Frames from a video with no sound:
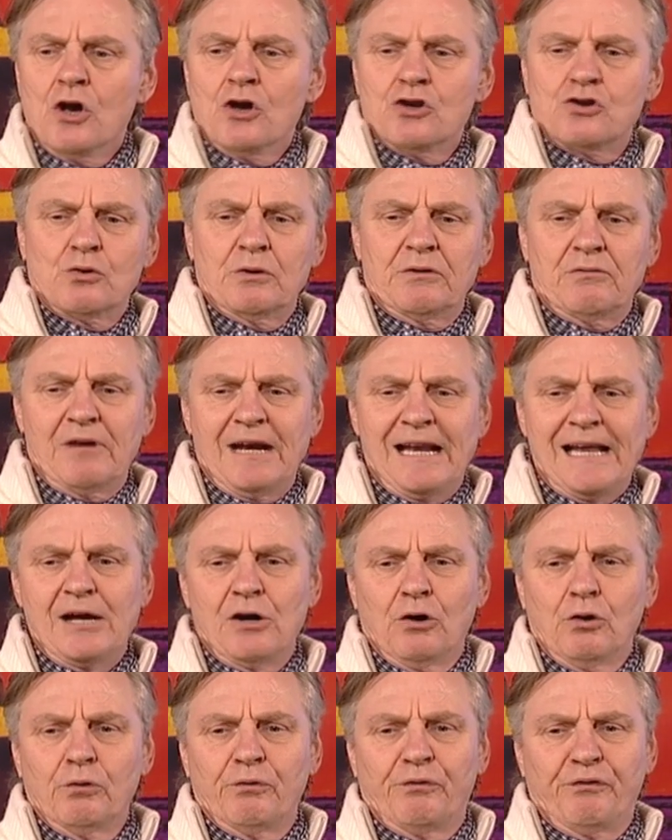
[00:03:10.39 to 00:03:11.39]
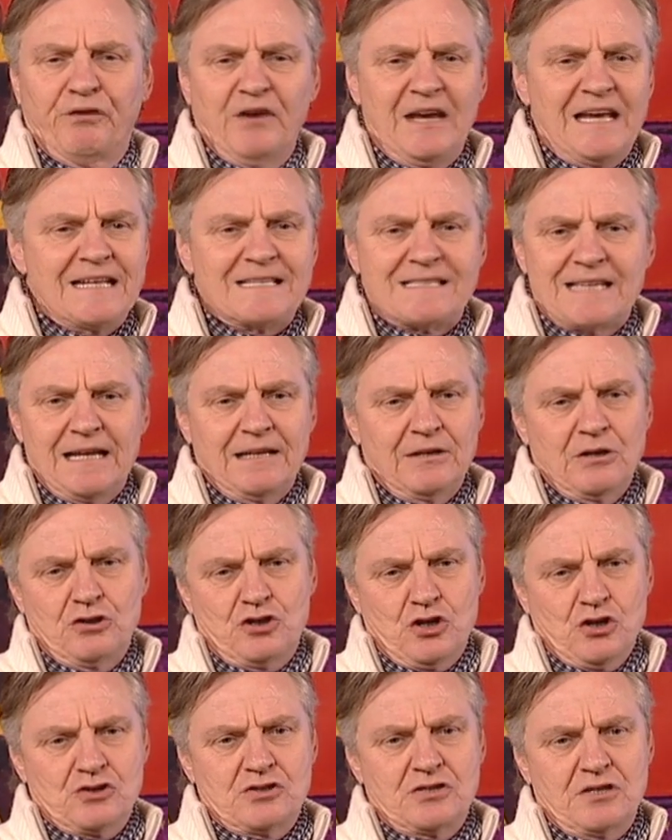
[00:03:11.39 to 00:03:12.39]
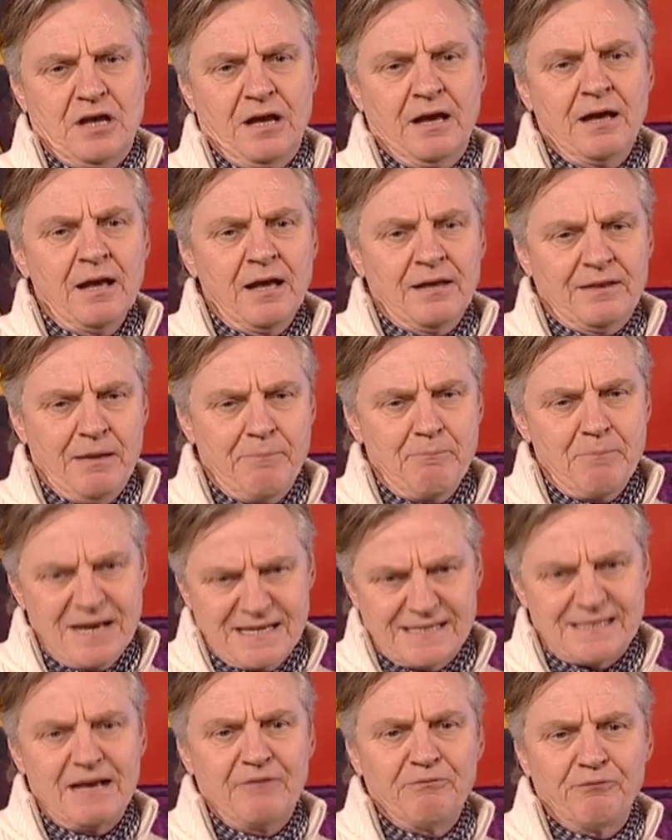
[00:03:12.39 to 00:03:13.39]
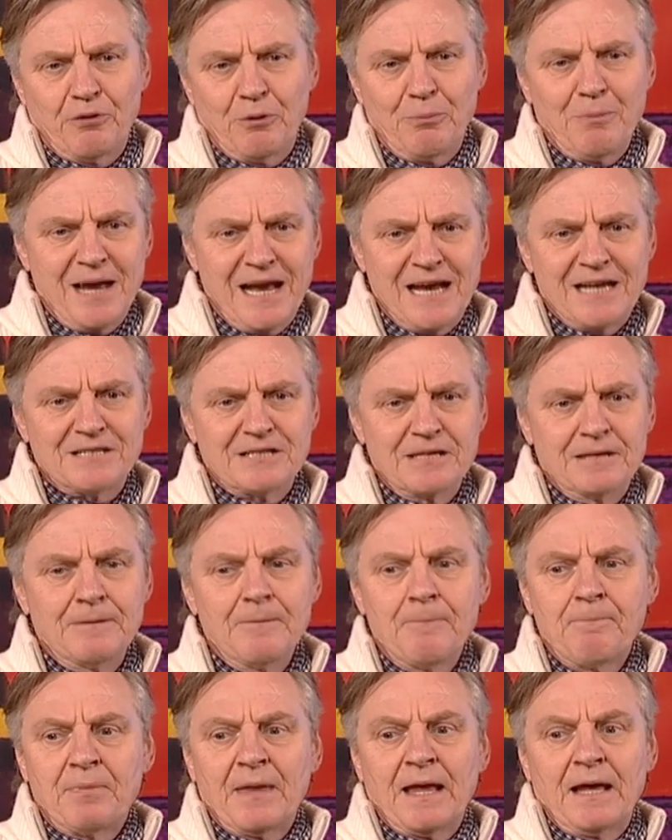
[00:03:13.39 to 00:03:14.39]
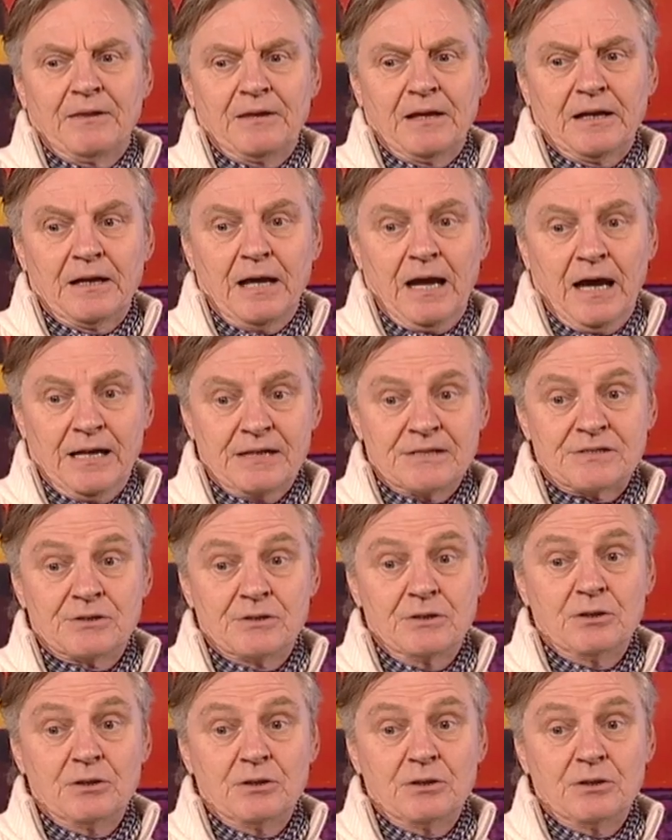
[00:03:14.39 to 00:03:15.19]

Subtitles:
So it really all feeds into just the misinformation that has